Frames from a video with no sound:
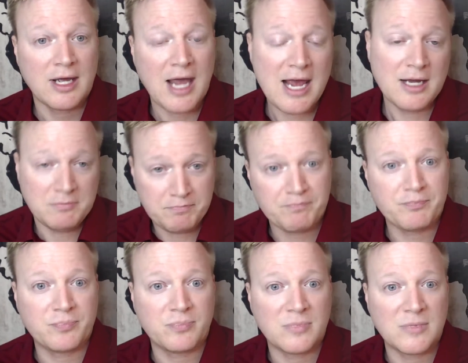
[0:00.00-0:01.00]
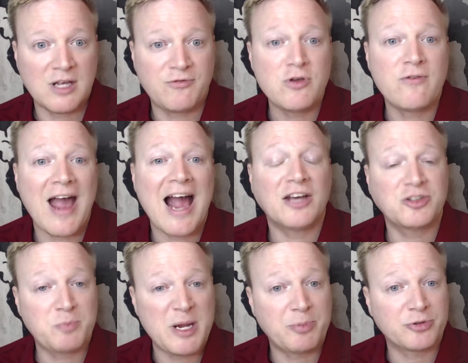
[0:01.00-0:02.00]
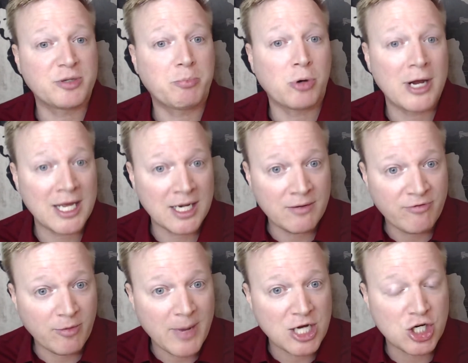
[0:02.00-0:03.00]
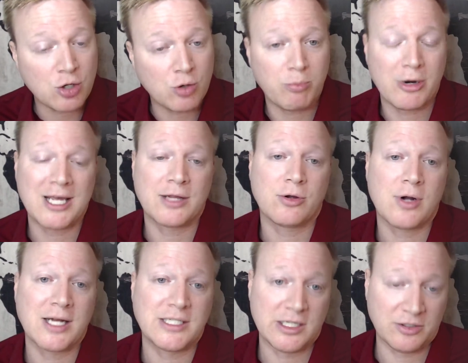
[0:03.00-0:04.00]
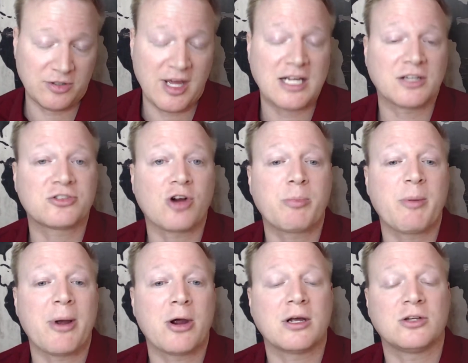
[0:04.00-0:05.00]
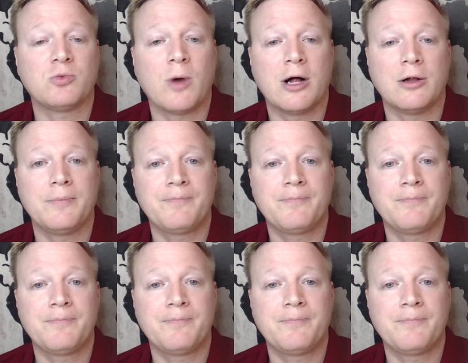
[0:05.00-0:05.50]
And if you've asked people to bring in information or bring in their ideas, they can start preparing as well.